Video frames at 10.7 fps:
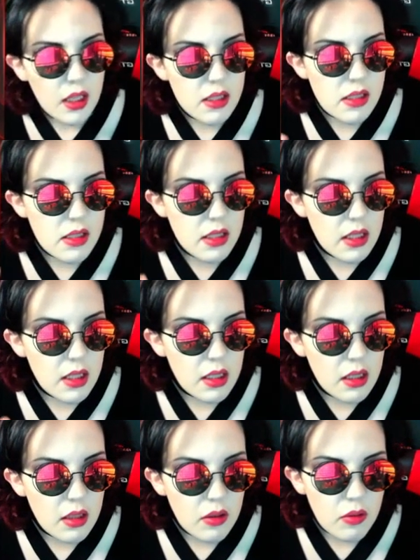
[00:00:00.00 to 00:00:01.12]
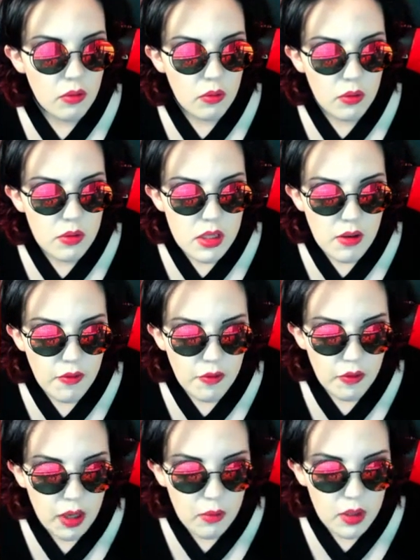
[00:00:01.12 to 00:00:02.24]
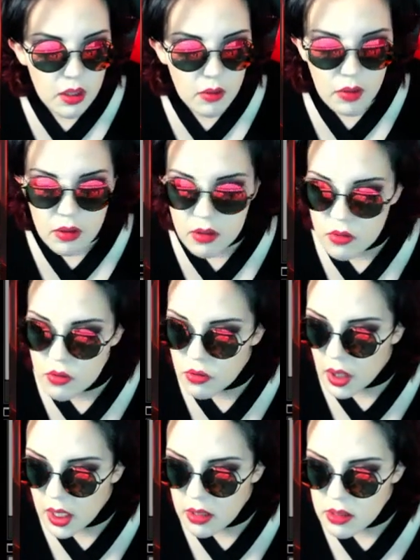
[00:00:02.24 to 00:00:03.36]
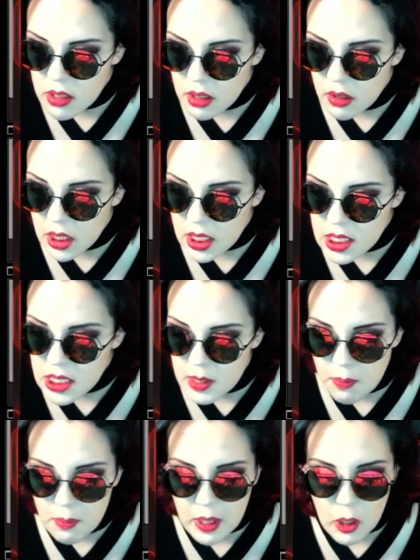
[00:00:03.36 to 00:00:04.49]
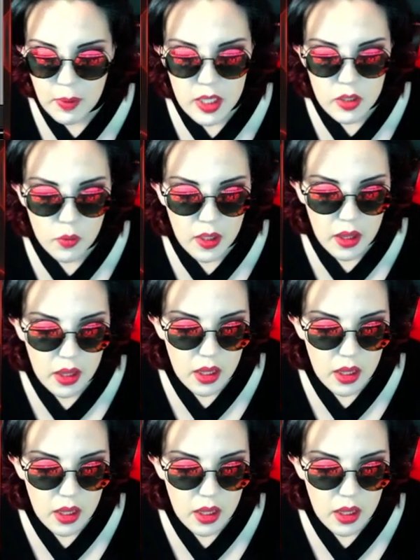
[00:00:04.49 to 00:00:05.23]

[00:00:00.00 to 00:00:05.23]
Let's see. Where was that family? I wanted to try this a little experiment with.